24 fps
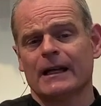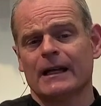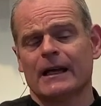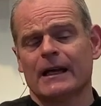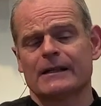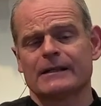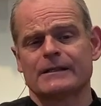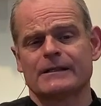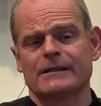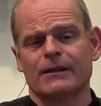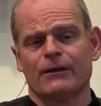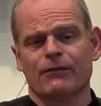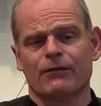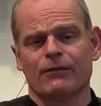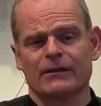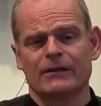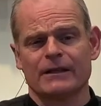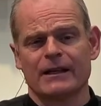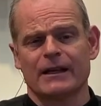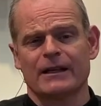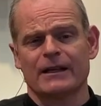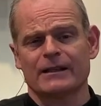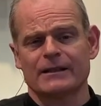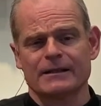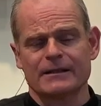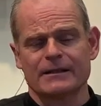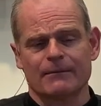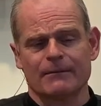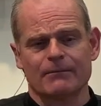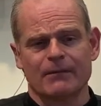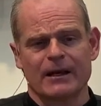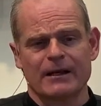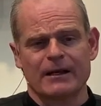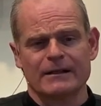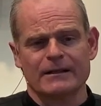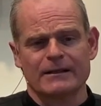has different things
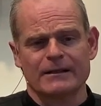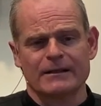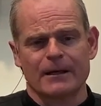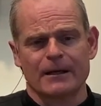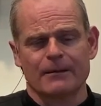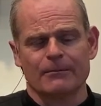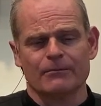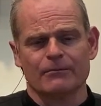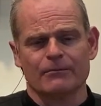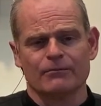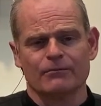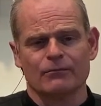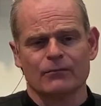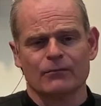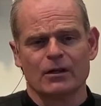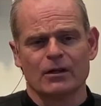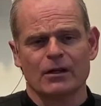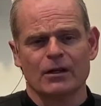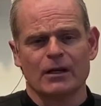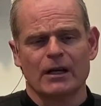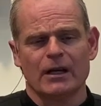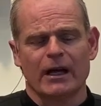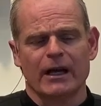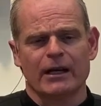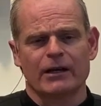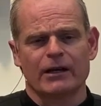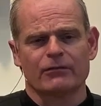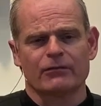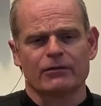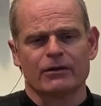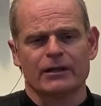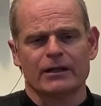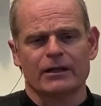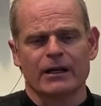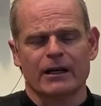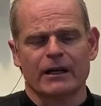that makes them
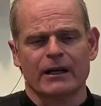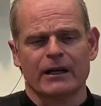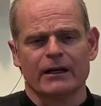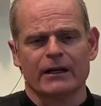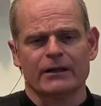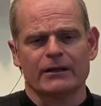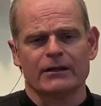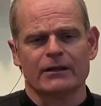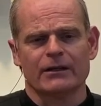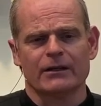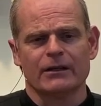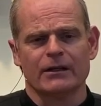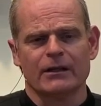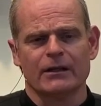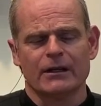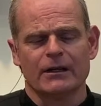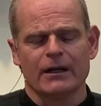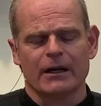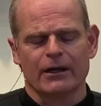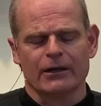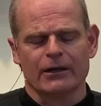angry and